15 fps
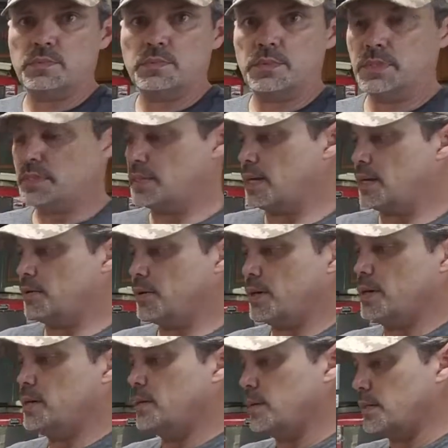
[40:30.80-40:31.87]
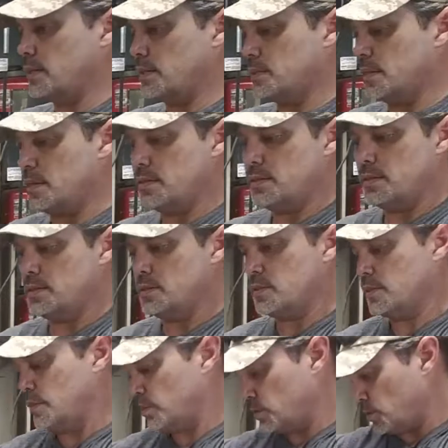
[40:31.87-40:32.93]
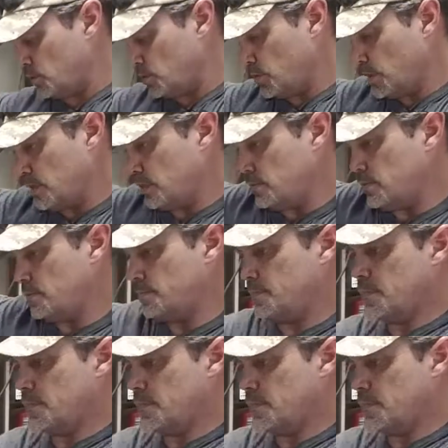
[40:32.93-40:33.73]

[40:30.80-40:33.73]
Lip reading: this guy right here. I need to tighten this screw down.